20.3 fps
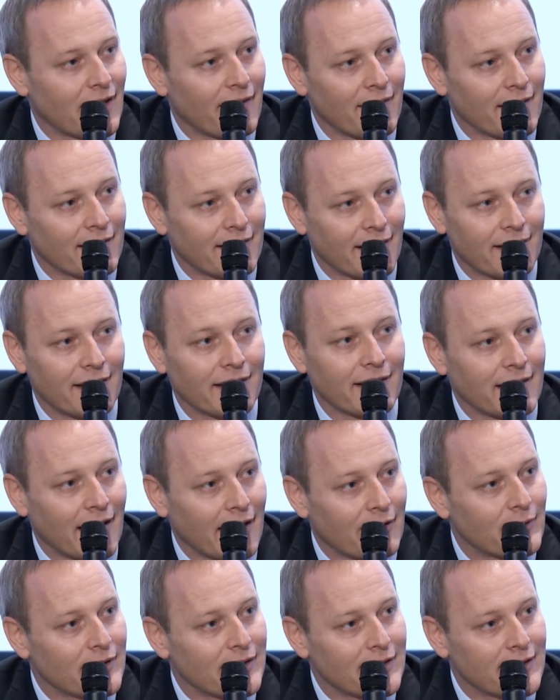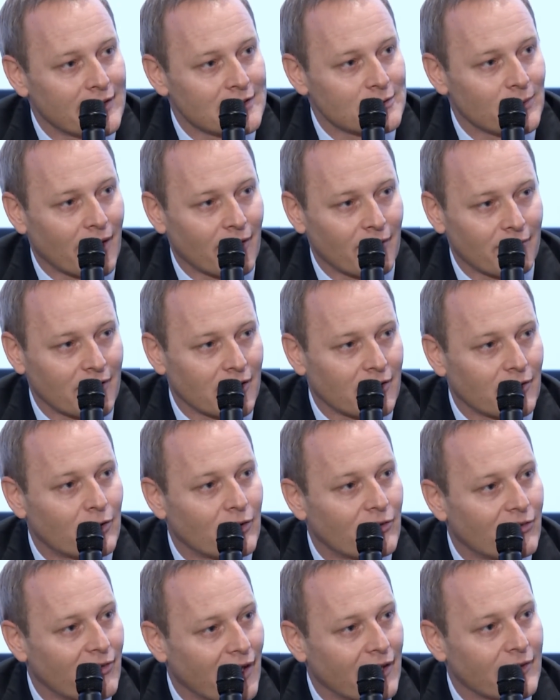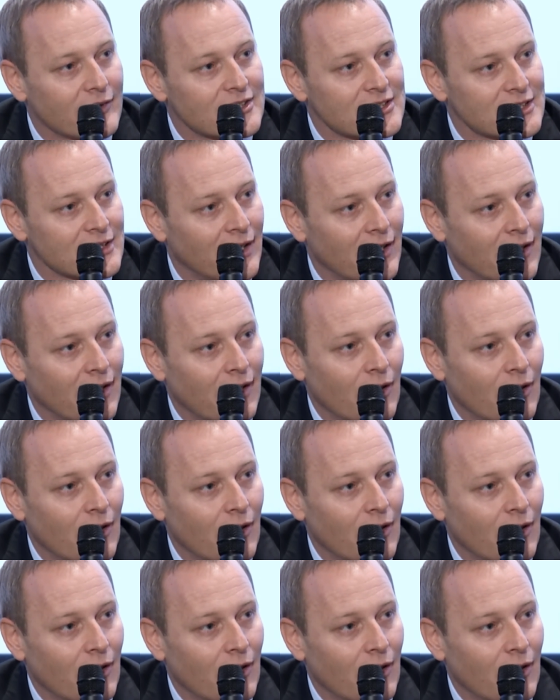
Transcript: I think that integrity is one of the core values